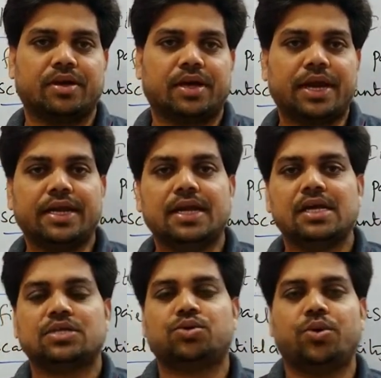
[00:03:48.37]
Right?
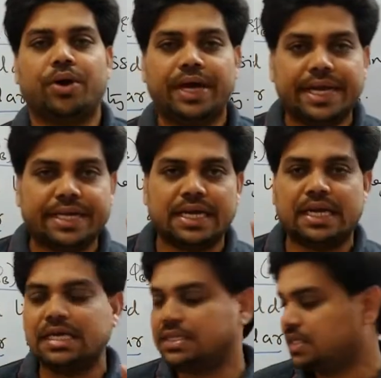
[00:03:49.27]
So it
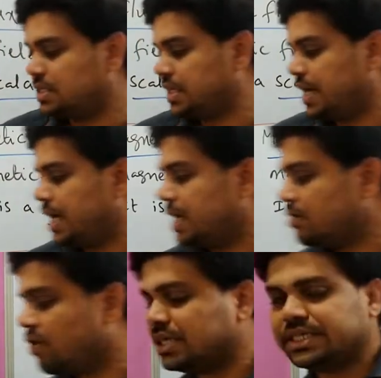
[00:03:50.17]
is a scalar
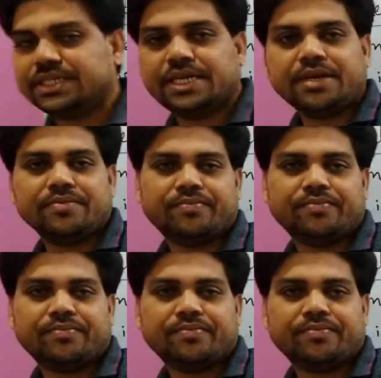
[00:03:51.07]
quantity